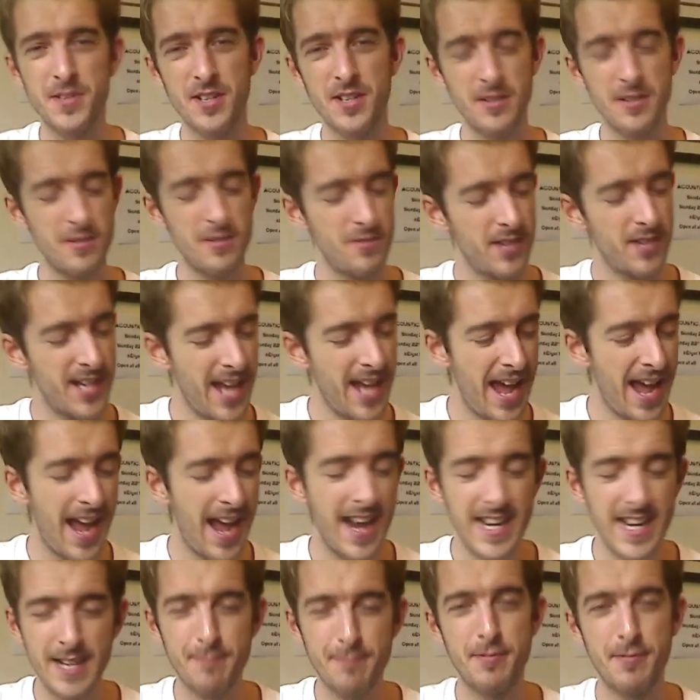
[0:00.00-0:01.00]

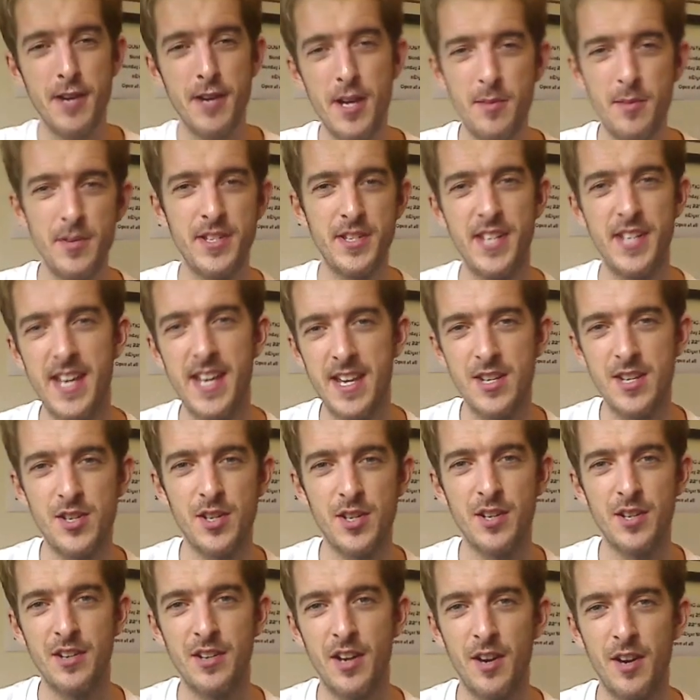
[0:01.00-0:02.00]
absolutely any
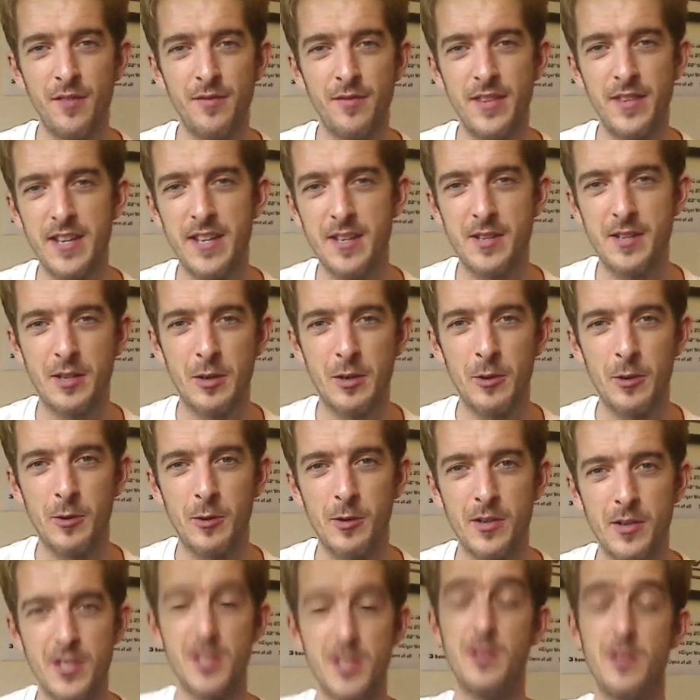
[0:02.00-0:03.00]
permutation of these
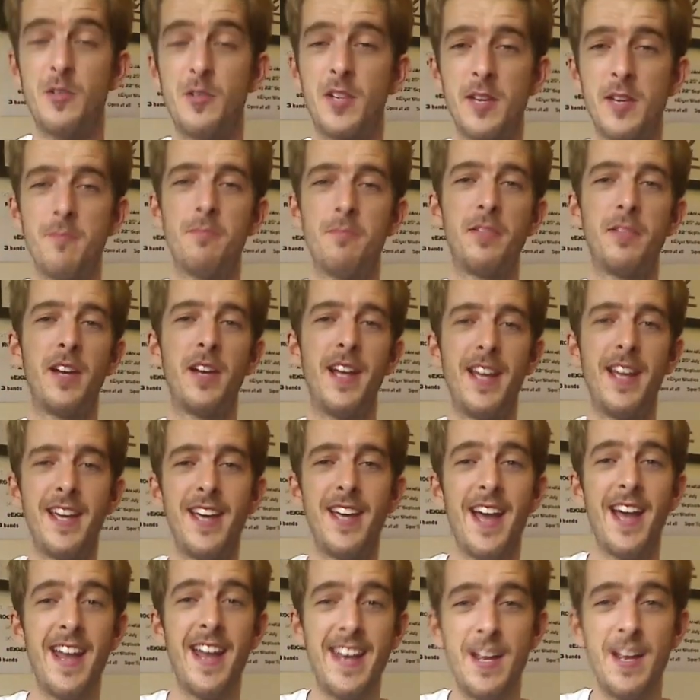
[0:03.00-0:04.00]
chords you can
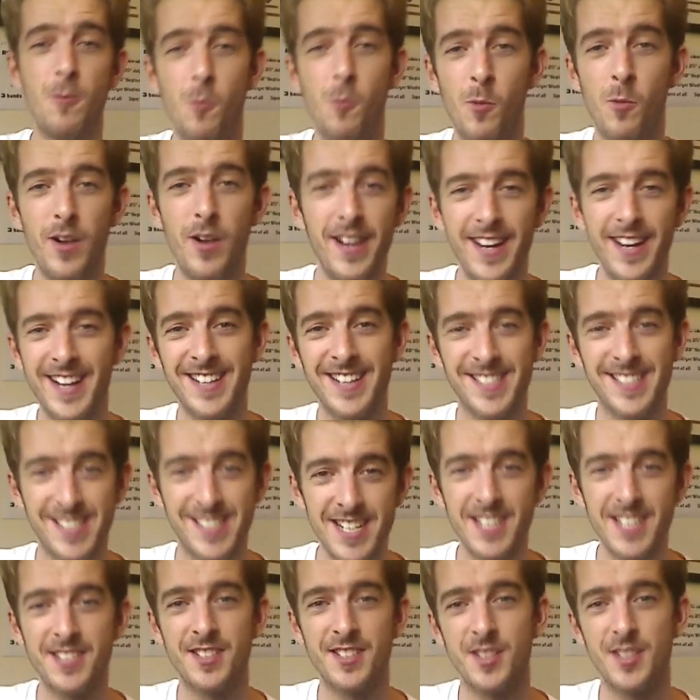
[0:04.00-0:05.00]
play and it will
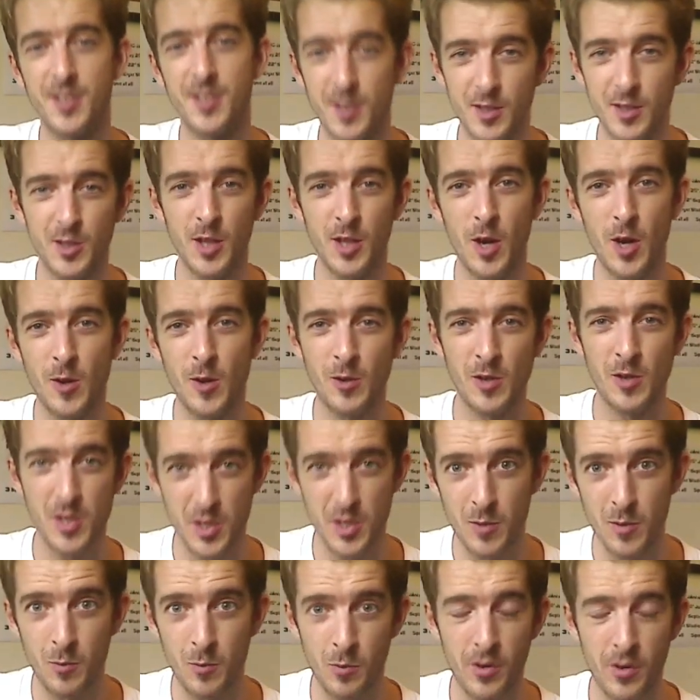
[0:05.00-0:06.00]
exist as a
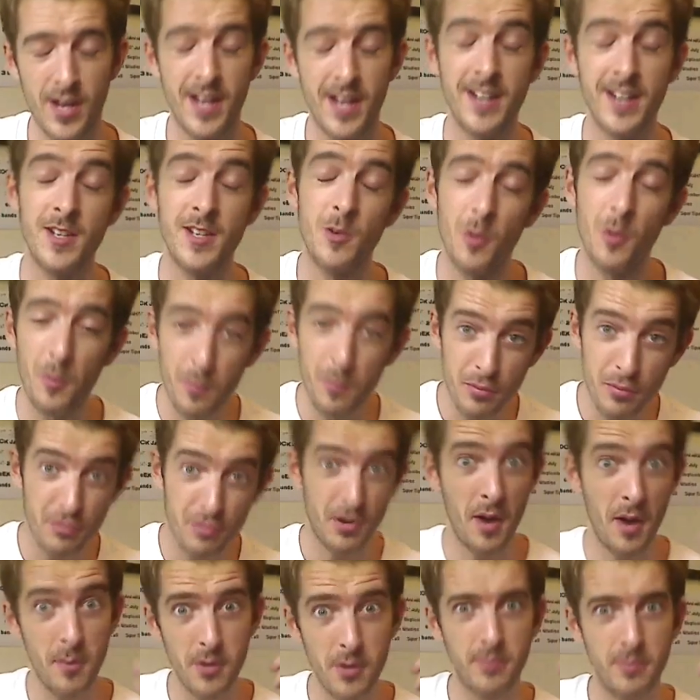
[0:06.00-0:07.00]
song somewhere. You will
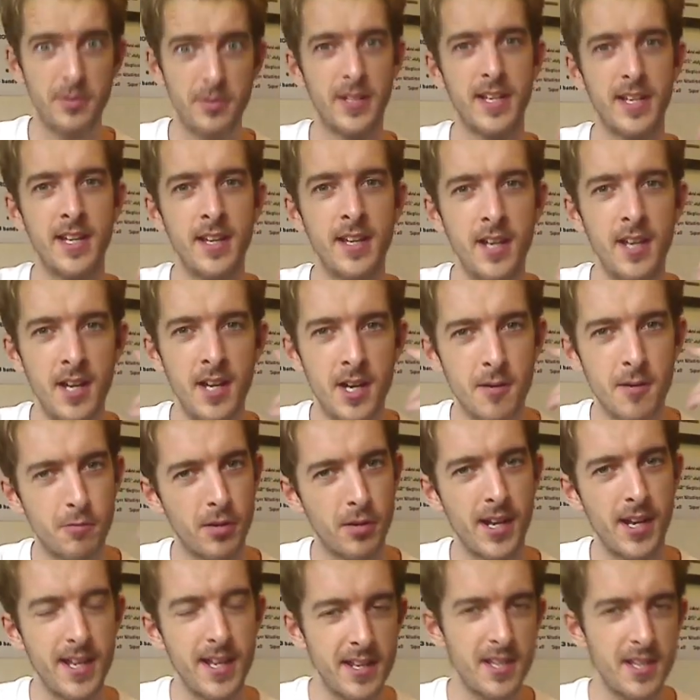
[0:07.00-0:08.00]
probably
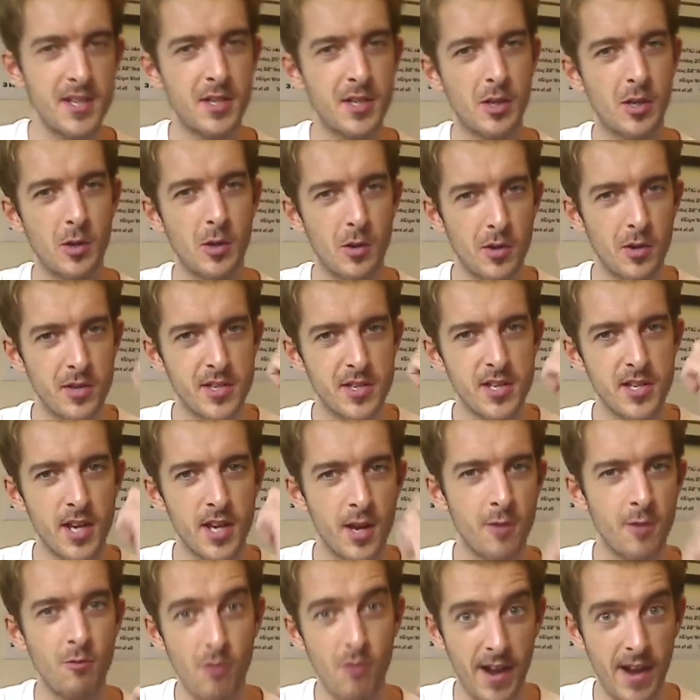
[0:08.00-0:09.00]
play these
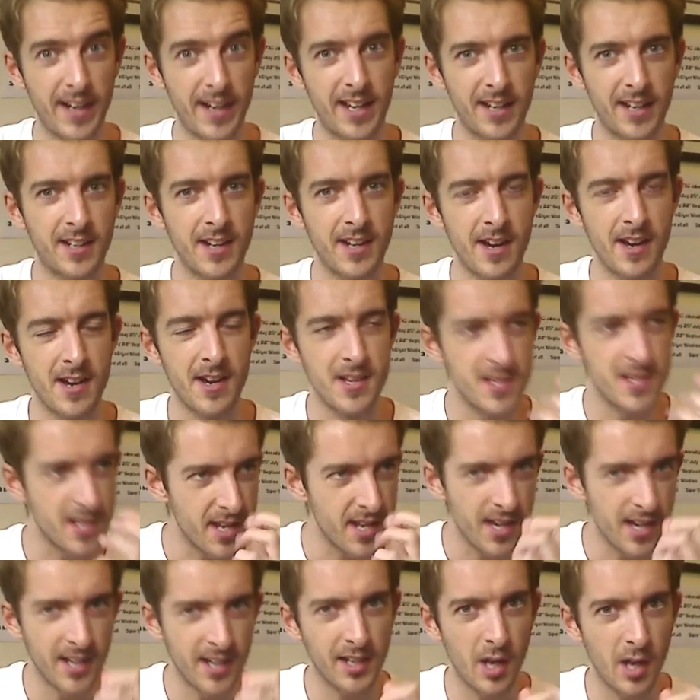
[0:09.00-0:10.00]
chords and
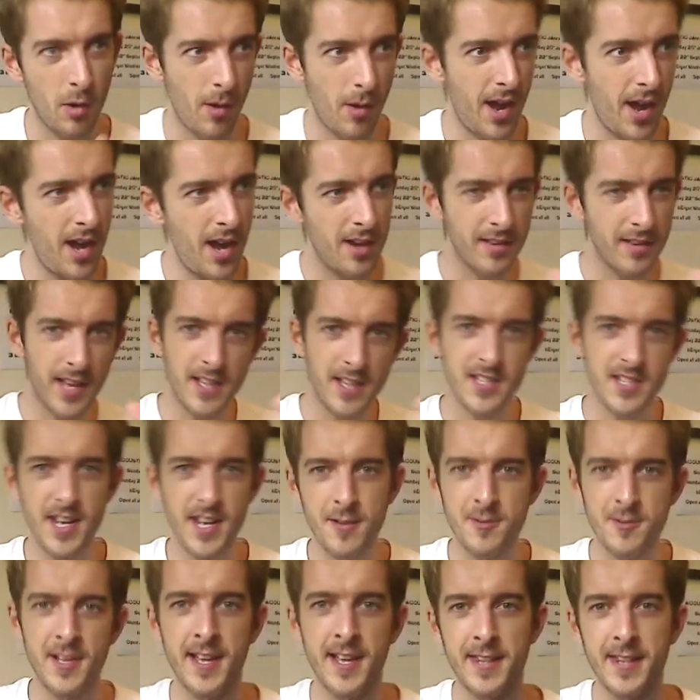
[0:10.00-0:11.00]
recognize it and go, ah,
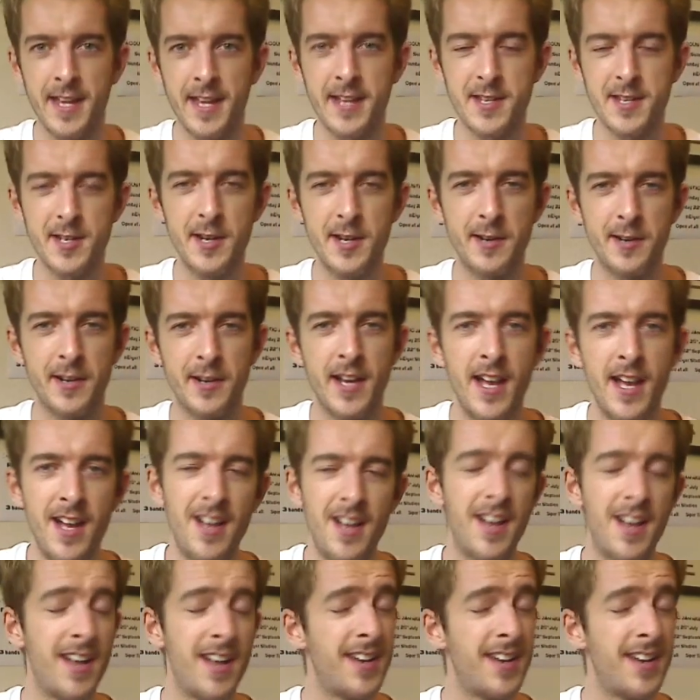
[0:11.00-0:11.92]
that sounds like that song.